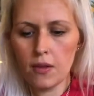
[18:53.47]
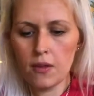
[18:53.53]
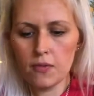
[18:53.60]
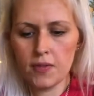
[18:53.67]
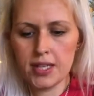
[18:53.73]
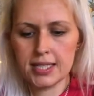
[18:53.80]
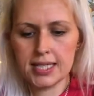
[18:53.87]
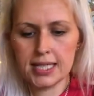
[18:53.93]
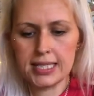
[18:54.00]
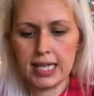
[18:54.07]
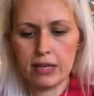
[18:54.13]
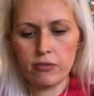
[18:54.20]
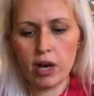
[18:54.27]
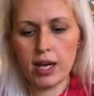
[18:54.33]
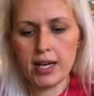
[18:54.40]
it says here,
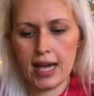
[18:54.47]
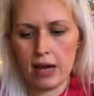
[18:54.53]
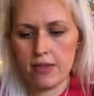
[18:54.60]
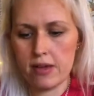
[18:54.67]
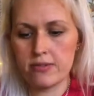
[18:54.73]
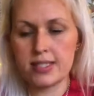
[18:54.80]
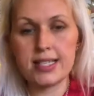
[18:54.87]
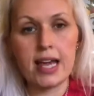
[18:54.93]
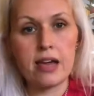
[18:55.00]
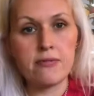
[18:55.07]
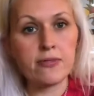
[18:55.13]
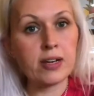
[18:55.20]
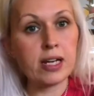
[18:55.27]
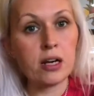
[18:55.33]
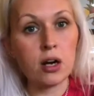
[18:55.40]
right now there is
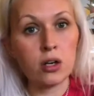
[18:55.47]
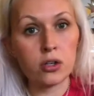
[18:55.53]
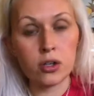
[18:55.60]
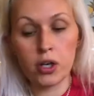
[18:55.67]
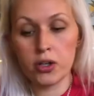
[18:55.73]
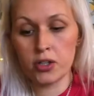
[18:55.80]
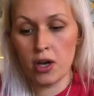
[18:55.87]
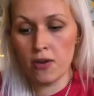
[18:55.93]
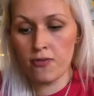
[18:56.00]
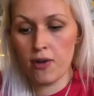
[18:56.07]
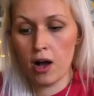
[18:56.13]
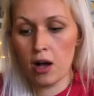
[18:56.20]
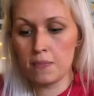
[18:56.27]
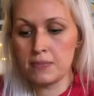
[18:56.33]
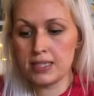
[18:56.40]
slavery on cocoa
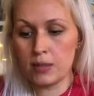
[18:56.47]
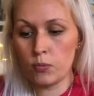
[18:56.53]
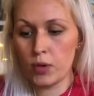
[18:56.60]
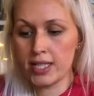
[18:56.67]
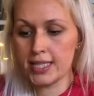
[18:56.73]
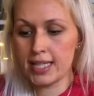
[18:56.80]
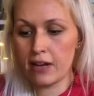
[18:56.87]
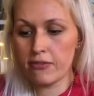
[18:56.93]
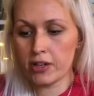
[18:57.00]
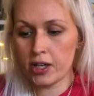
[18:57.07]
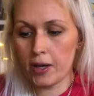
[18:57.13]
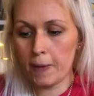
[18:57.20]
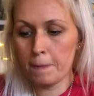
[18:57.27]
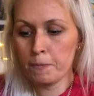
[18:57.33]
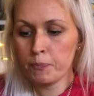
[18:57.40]
farms in West
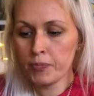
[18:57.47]
Africa.